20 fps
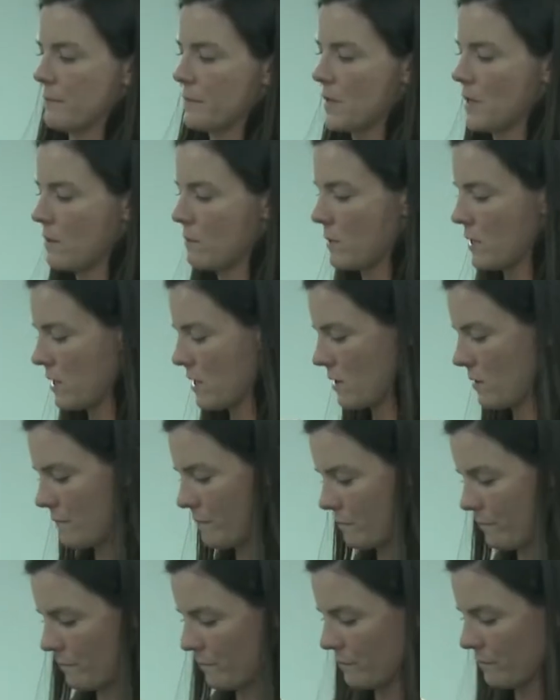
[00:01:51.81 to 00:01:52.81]
here we go.
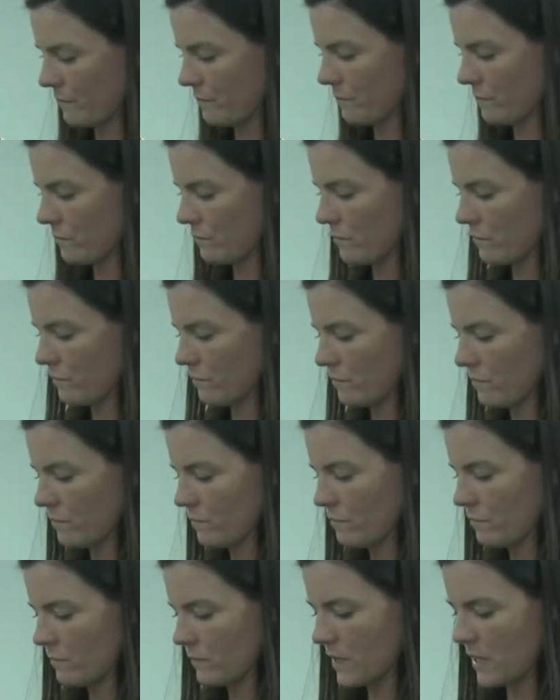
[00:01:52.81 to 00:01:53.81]

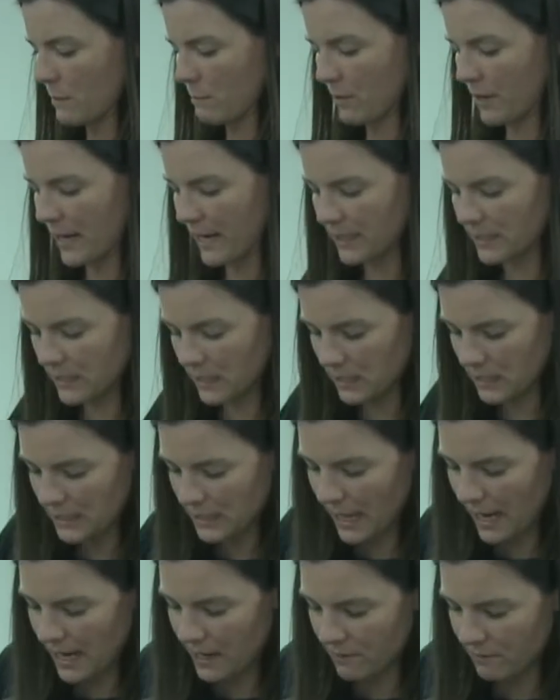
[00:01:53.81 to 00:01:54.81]
Keep your hands on the
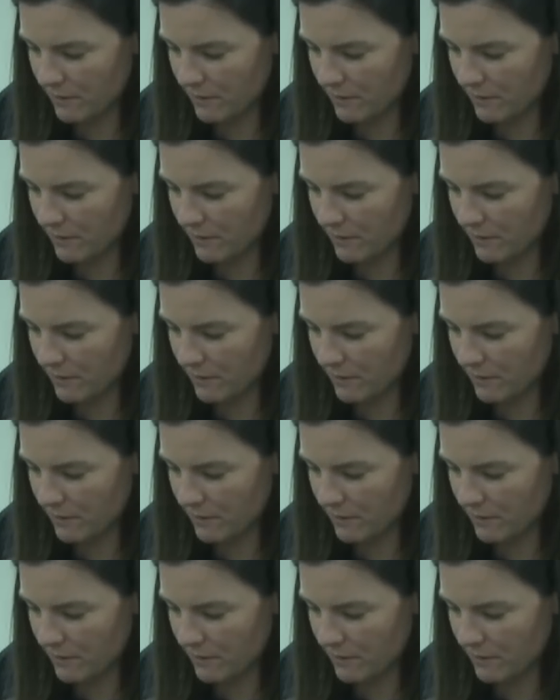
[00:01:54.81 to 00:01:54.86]
side,